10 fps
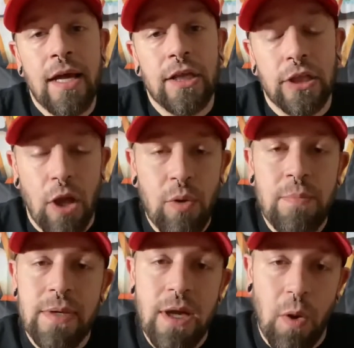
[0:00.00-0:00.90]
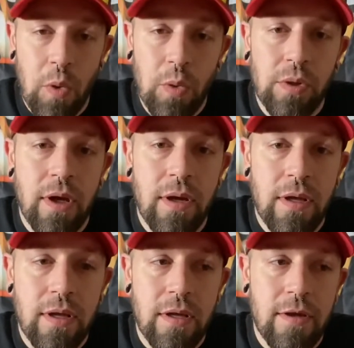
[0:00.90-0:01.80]
Lo and behold,
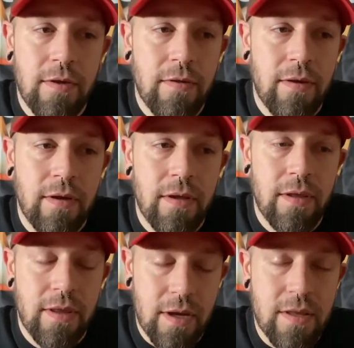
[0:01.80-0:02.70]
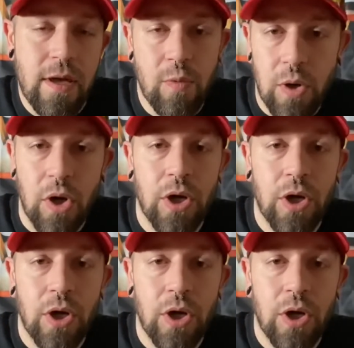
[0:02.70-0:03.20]
there they were.